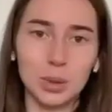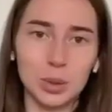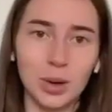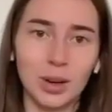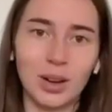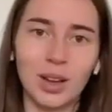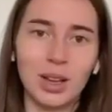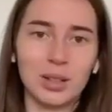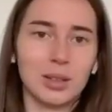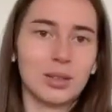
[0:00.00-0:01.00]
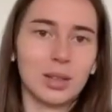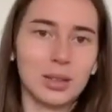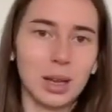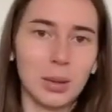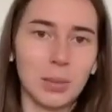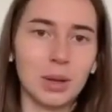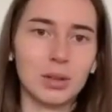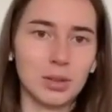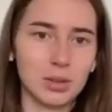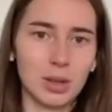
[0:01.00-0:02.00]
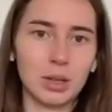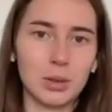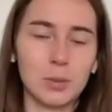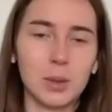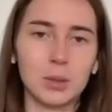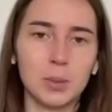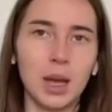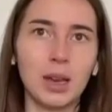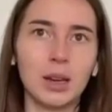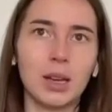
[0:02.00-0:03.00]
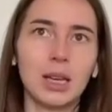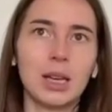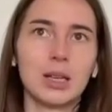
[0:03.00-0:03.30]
always work. You still take a pill and you still experience pain.